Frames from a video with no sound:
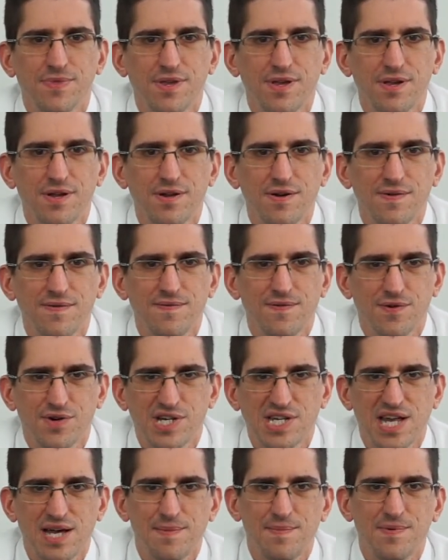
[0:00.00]
You know, for
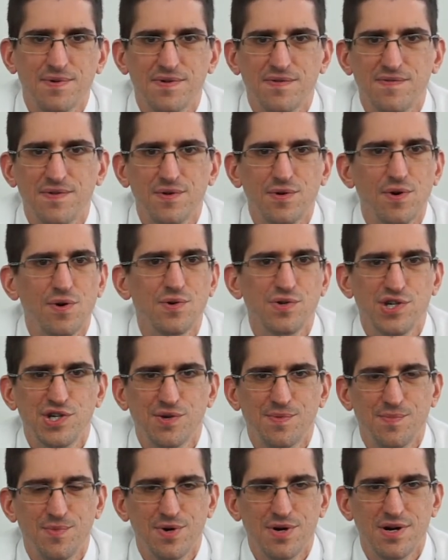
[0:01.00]
example, if you go
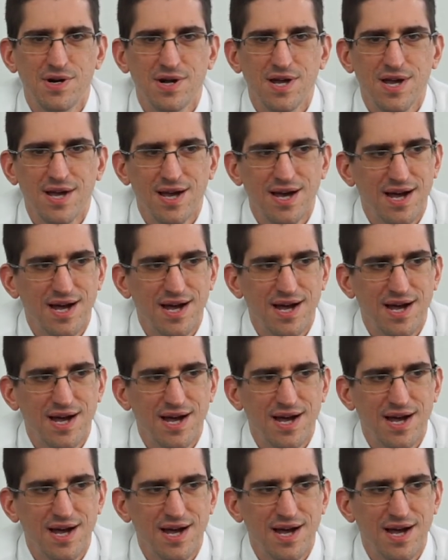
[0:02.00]
somewhere